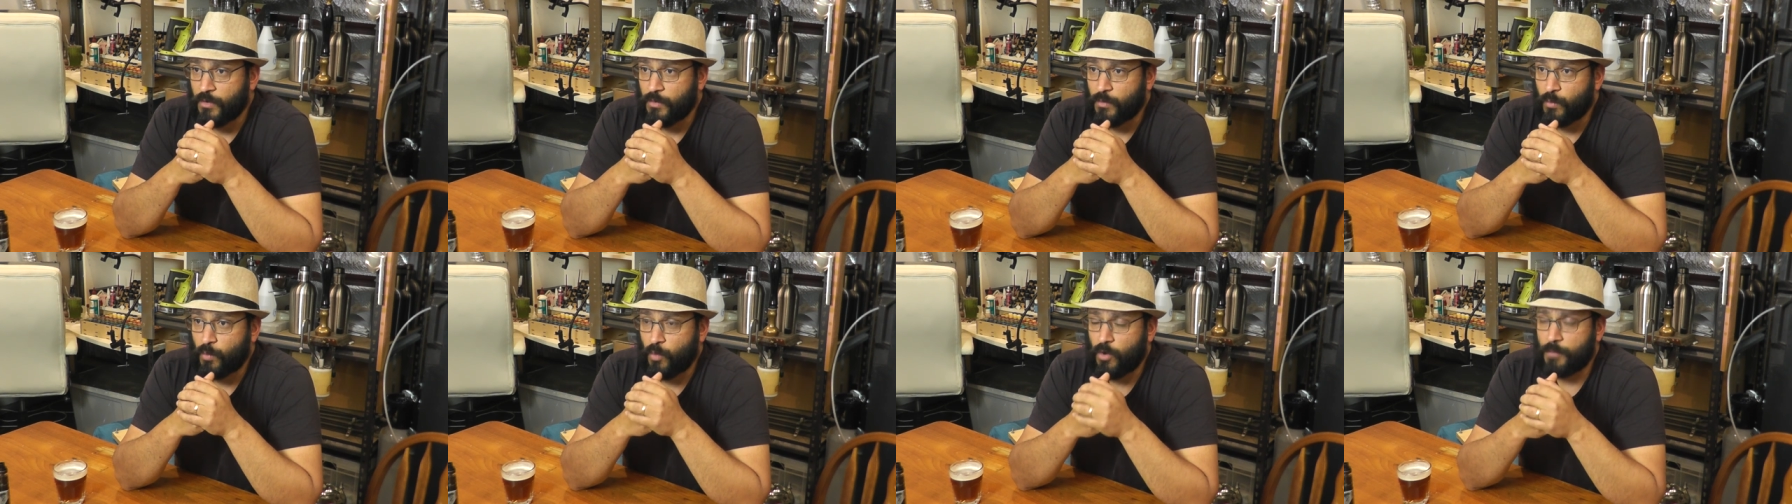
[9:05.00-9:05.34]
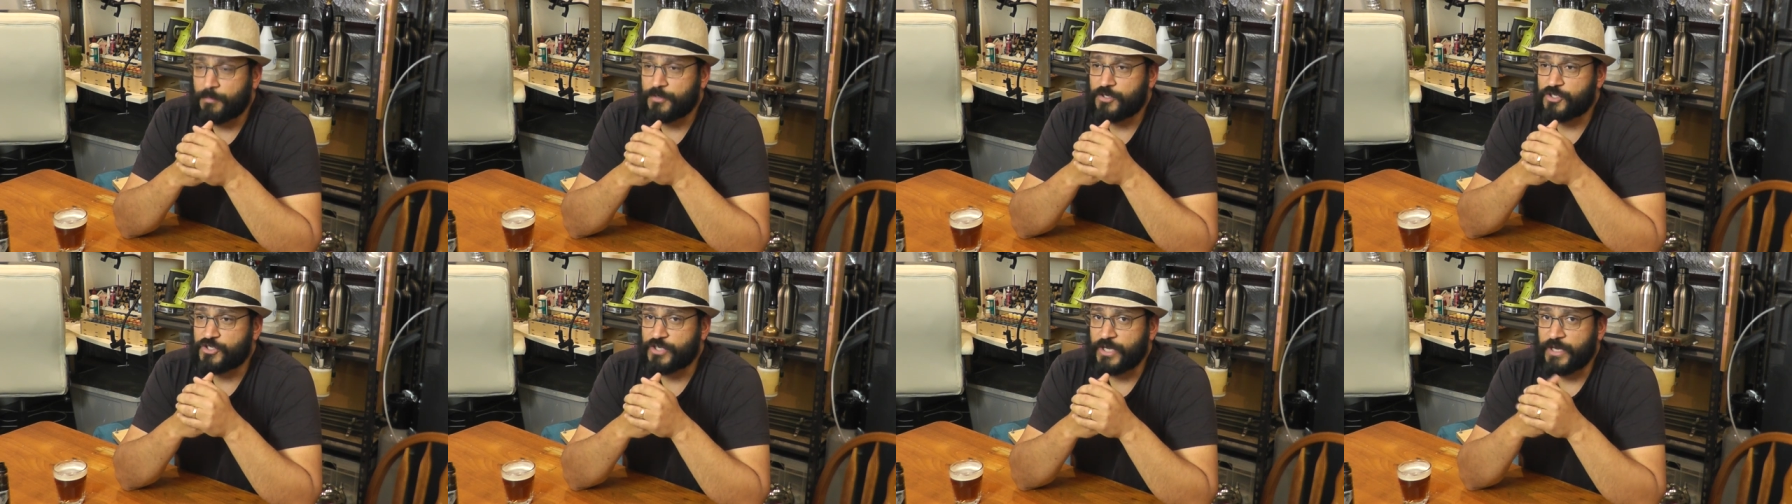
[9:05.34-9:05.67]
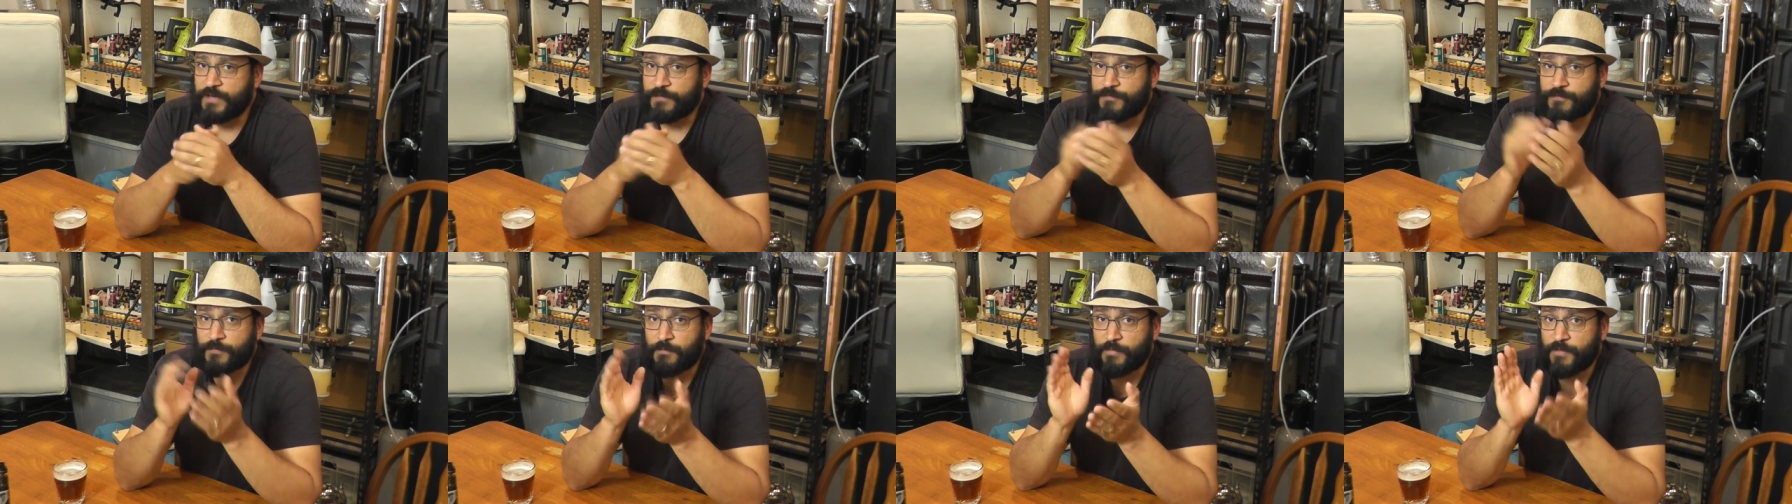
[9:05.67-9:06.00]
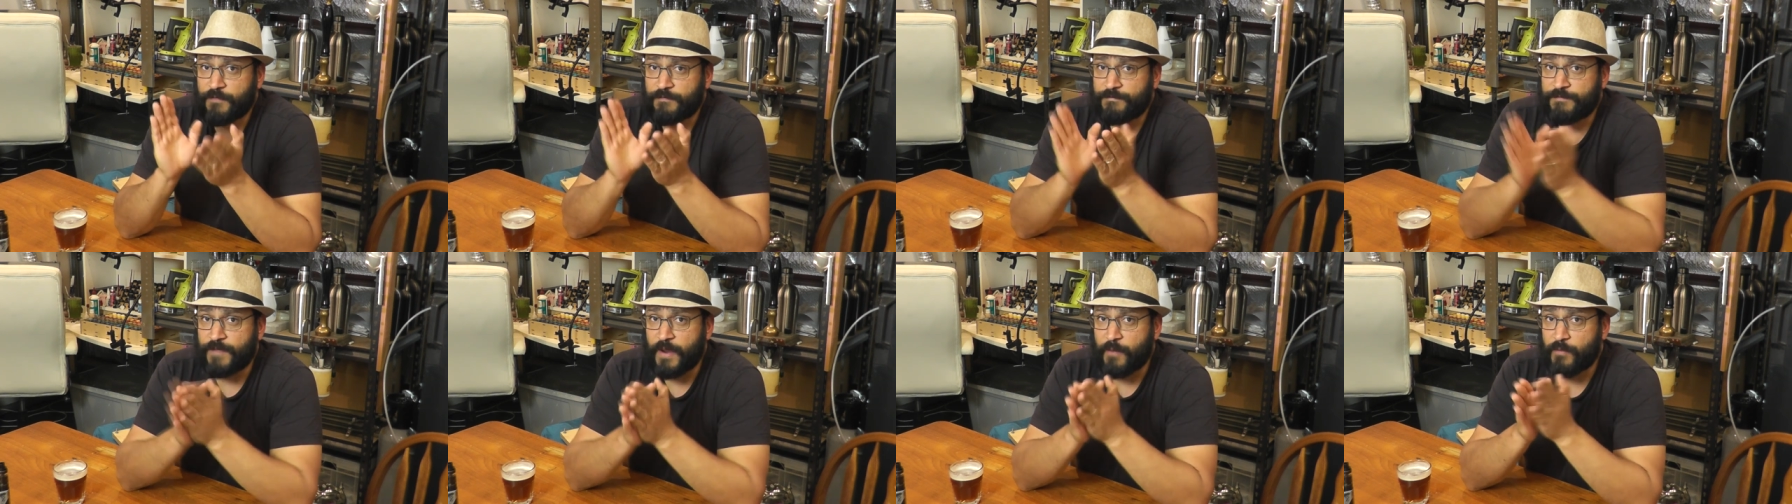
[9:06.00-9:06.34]
War Machine, from
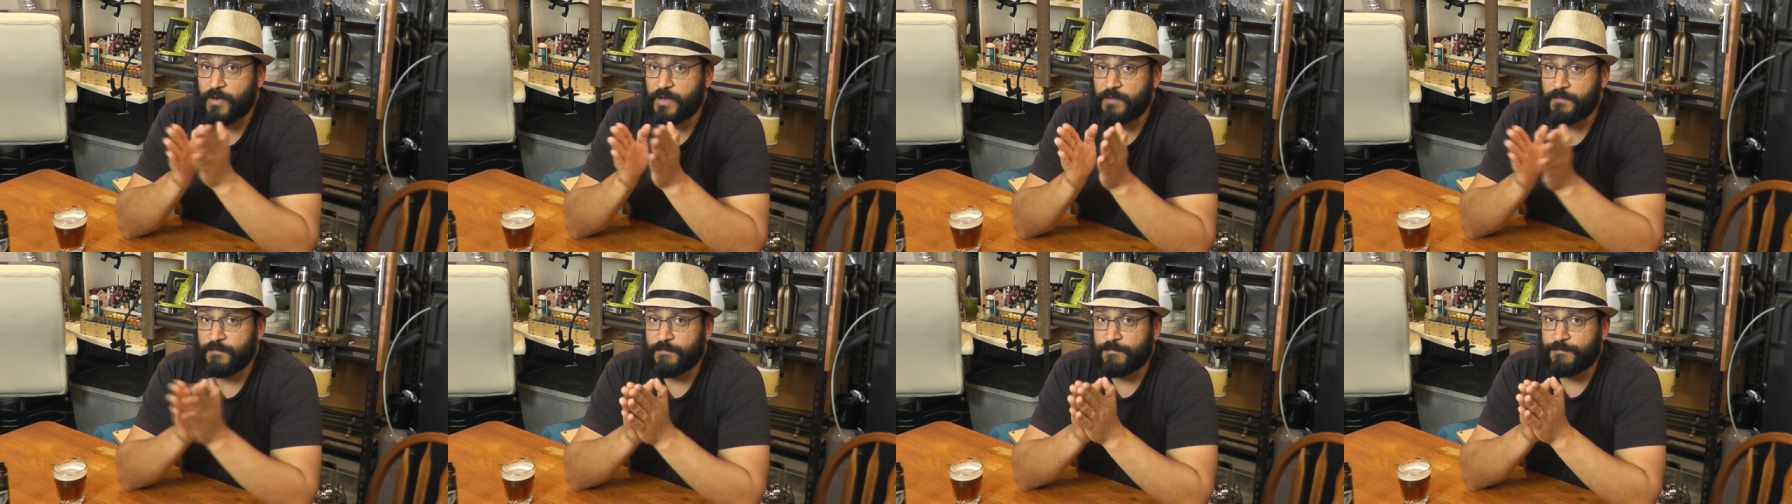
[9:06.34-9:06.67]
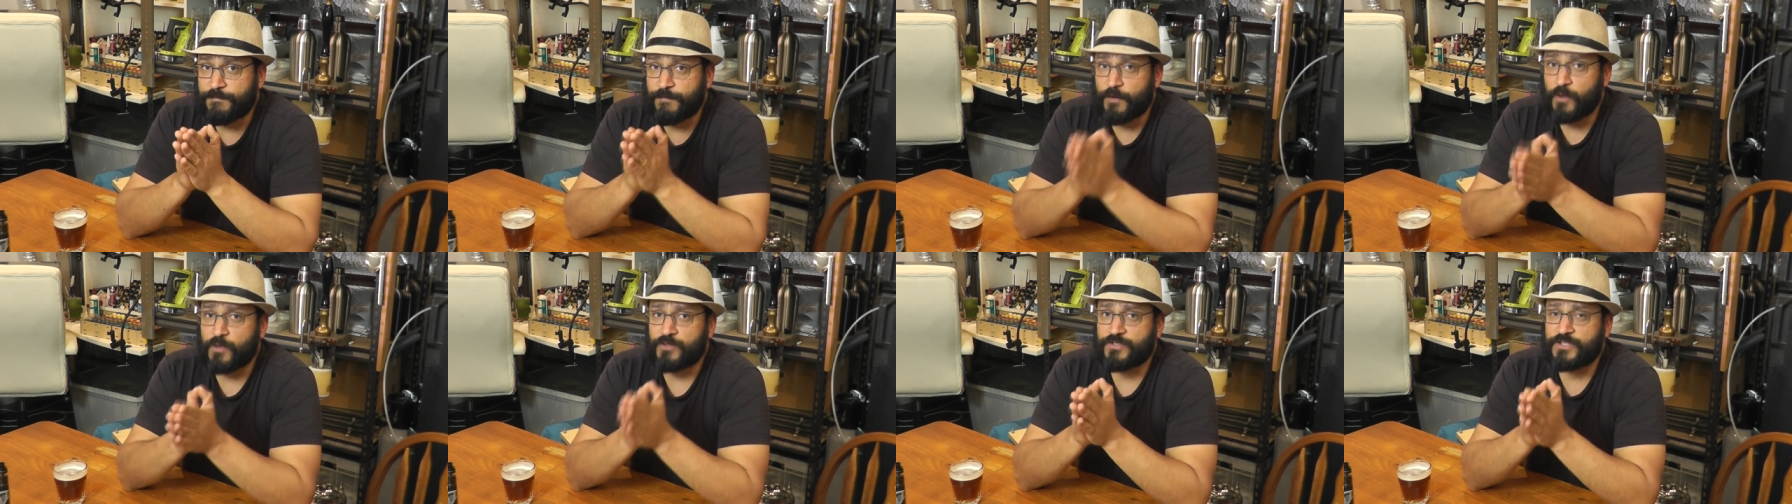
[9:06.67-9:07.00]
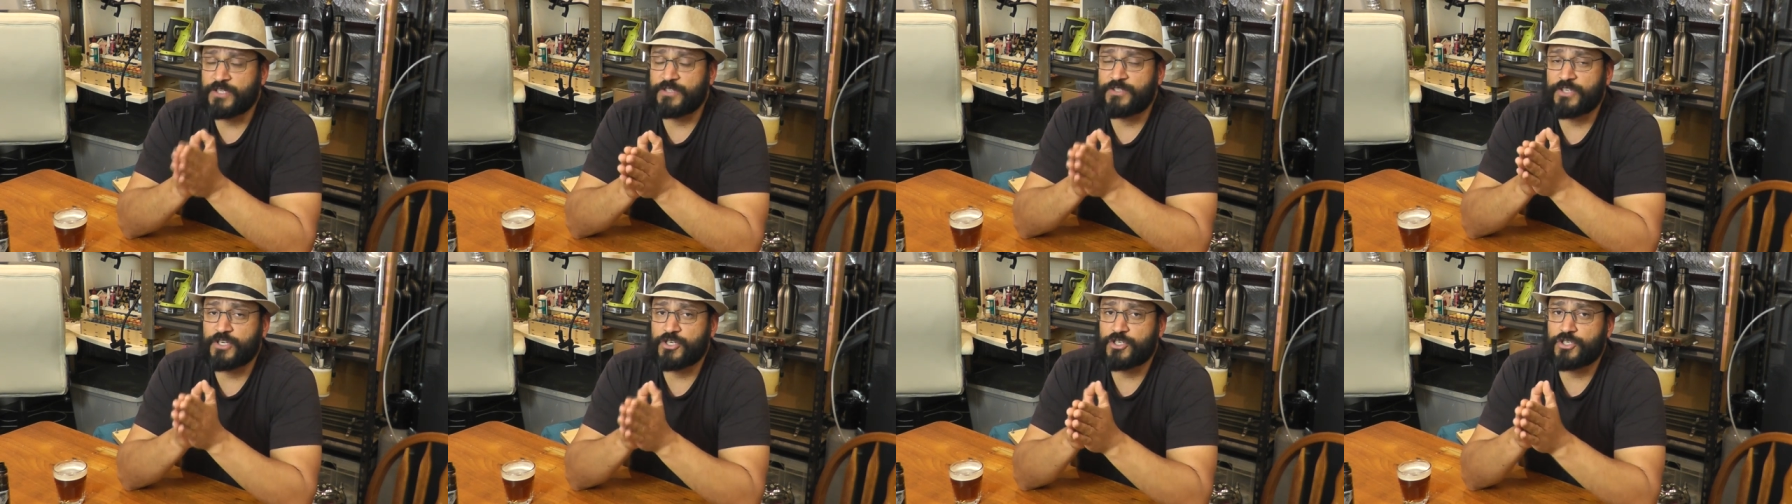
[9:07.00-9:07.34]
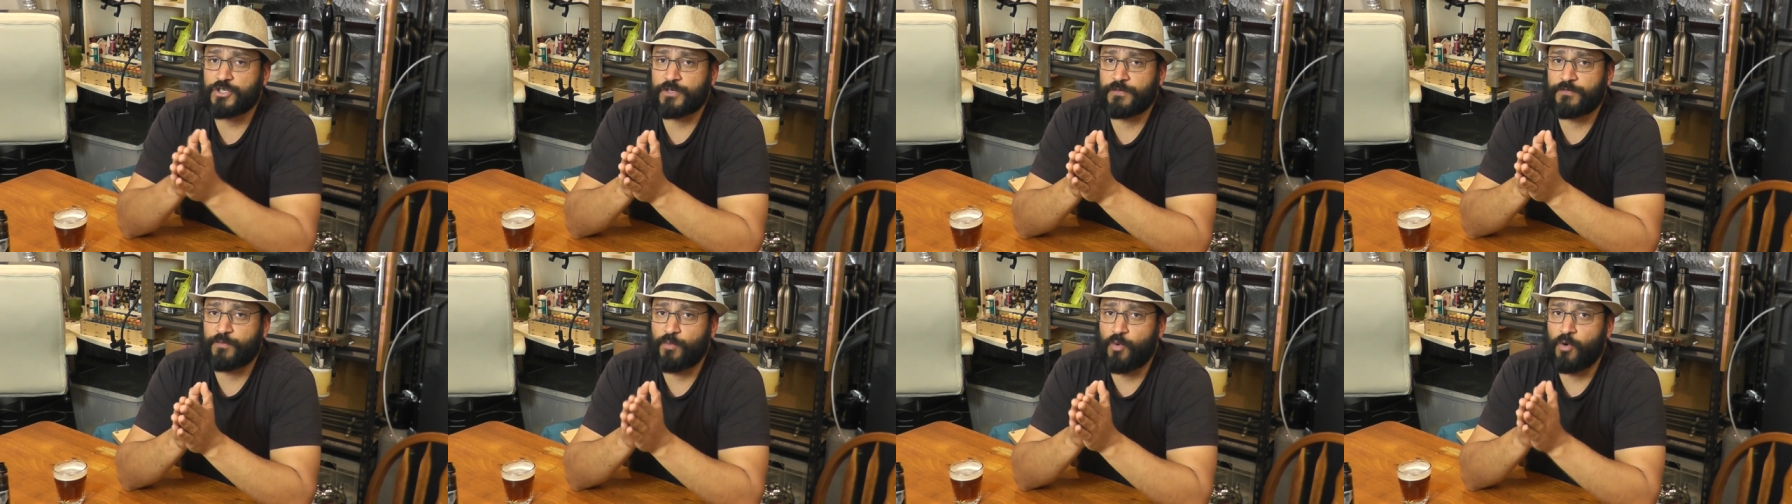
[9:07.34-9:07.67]
the very first
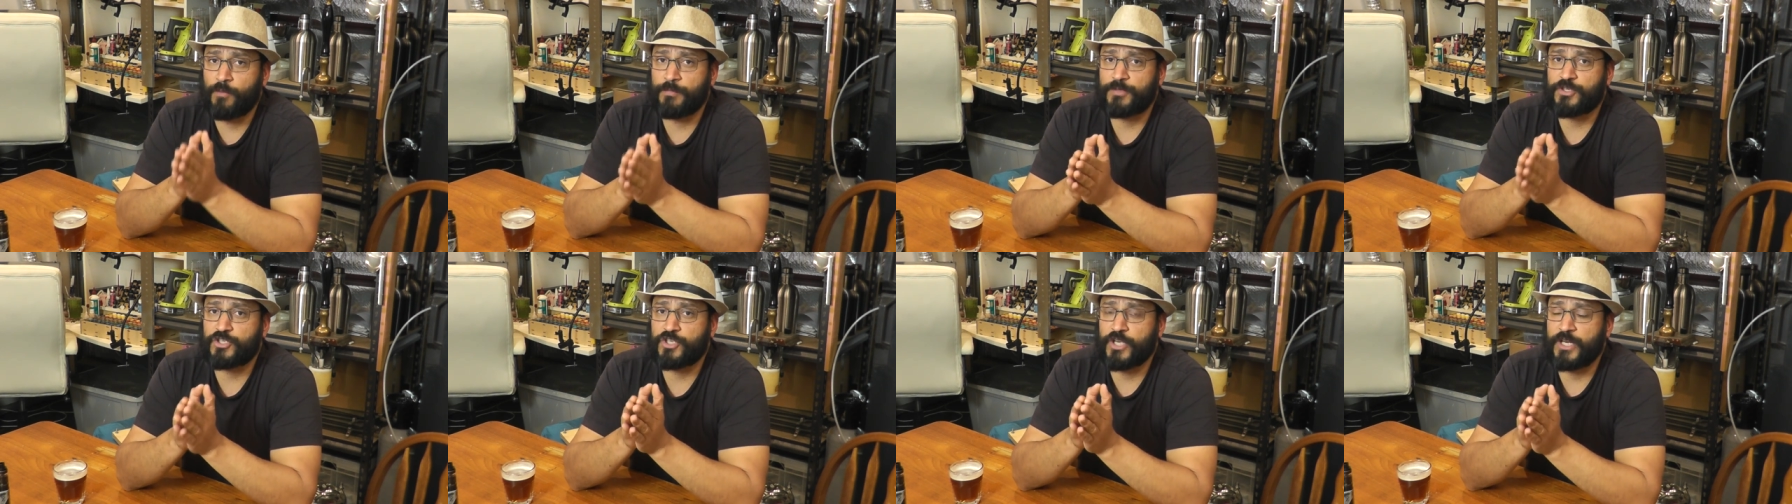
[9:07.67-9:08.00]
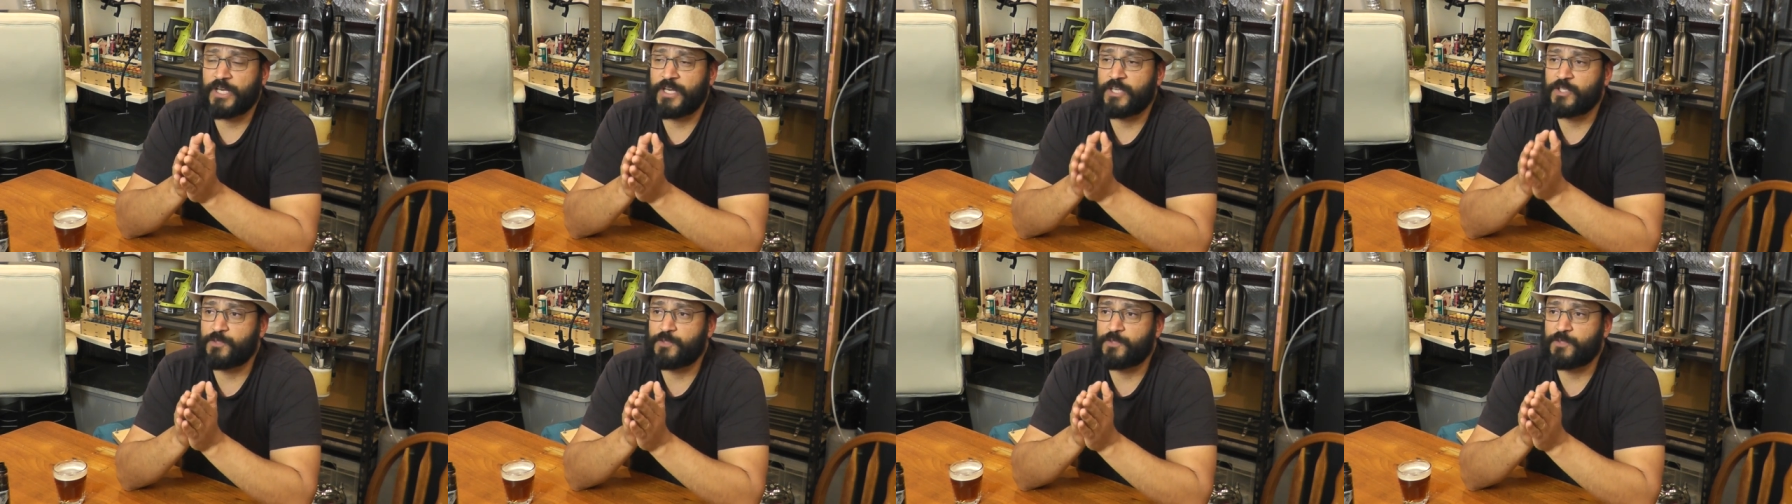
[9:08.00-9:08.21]
edition of War Machine,